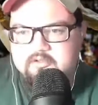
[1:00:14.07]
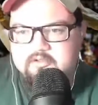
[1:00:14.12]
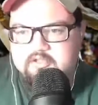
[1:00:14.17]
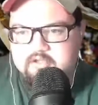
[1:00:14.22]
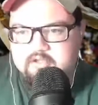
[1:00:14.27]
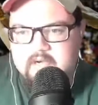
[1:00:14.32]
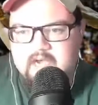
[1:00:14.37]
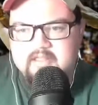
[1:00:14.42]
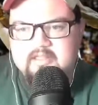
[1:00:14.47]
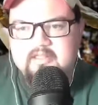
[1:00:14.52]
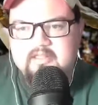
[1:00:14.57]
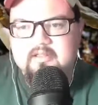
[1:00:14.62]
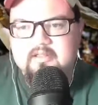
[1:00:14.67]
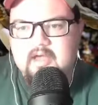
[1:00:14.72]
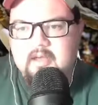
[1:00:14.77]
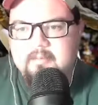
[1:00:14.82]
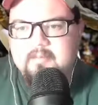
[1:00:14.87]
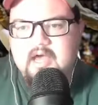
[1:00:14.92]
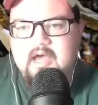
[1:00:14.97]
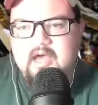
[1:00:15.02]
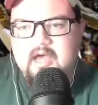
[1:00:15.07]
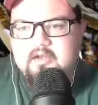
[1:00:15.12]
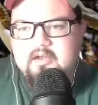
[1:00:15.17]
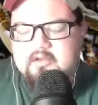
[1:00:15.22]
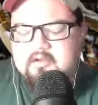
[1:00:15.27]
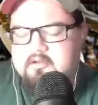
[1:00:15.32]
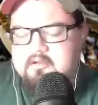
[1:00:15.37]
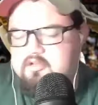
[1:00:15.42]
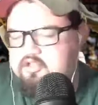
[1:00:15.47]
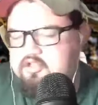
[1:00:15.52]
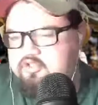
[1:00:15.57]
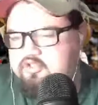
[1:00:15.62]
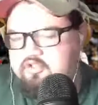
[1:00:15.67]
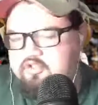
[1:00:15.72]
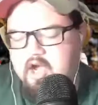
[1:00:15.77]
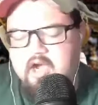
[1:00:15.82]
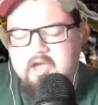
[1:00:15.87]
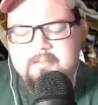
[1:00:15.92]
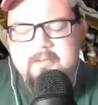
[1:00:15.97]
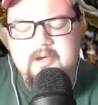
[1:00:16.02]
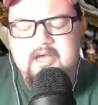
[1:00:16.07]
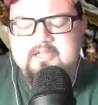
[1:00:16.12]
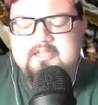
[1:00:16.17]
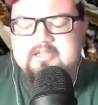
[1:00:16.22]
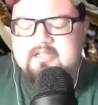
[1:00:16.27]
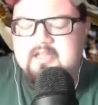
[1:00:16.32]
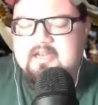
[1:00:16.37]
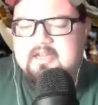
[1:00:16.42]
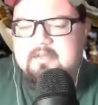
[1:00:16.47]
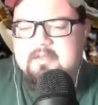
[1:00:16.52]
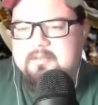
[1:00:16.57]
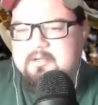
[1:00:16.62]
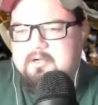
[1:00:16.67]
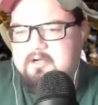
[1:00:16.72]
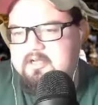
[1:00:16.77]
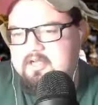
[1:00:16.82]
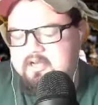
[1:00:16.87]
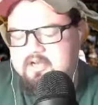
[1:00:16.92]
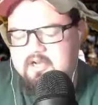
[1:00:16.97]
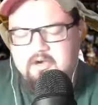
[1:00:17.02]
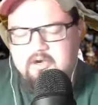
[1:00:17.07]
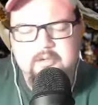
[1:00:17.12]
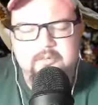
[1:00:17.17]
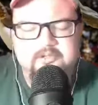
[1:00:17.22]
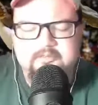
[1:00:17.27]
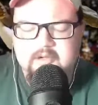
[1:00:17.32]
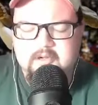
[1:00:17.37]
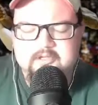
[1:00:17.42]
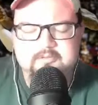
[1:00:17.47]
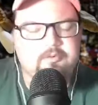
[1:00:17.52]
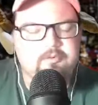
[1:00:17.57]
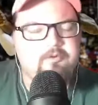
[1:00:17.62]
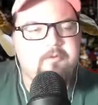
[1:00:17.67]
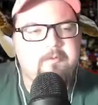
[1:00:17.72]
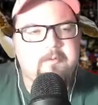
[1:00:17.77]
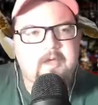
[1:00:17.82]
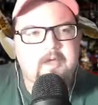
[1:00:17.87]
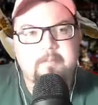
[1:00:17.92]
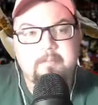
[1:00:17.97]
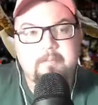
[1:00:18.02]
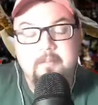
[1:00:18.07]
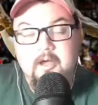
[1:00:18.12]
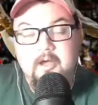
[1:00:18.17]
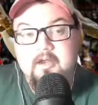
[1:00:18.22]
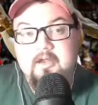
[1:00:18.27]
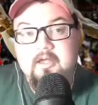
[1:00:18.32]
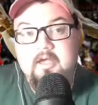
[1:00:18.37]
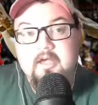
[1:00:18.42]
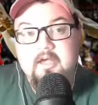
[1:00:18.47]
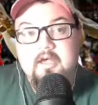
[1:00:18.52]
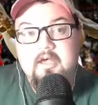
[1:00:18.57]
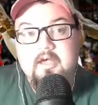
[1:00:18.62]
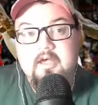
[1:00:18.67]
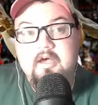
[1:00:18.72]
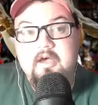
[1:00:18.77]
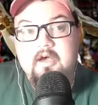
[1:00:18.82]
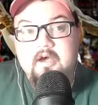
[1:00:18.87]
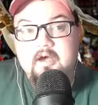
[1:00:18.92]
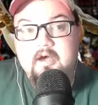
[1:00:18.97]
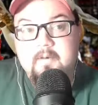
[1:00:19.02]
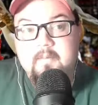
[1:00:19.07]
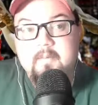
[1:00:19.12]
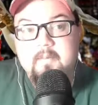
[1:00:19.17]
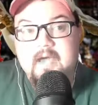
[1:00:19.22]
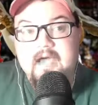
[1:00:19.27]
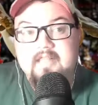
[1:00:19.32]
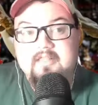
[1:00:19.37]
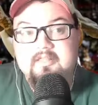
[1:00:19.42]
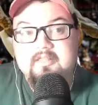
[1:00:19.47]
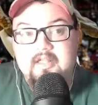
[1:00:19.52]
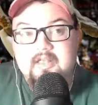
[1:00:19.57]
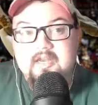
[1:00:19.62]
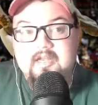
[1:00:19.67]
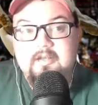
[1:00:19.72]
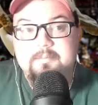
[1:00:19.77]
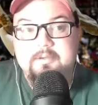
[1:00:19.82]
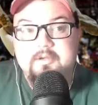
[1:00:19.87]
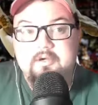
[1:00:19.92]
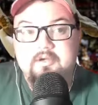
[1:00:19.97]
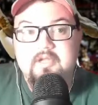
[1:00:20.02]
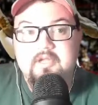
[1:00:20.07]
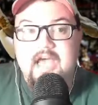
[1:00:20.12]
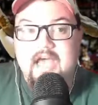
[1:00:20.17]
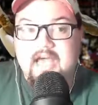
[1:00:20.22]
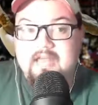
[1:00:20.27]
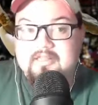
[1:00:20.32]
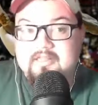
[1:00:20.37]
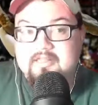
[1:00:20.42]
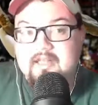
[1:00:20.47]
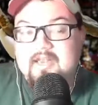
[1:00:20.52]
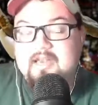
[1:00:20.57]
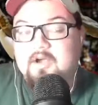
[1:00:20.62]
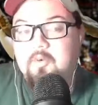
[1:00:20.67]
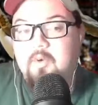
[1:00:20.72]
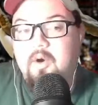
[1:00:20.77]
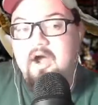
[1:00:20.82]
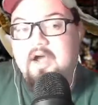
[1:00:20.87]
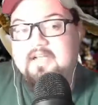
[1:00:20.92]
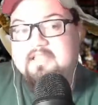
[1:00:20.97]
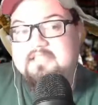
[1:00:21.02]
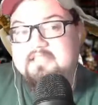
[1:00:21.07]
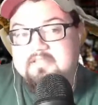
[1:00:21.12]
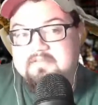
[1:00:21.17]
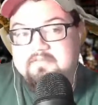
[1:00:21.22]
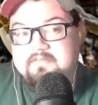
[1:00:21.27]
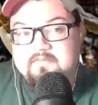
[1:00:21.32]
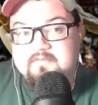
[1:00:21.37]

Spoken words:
too. I'm not just talking about athletic ability. I know he was much more than that, but athletic wise,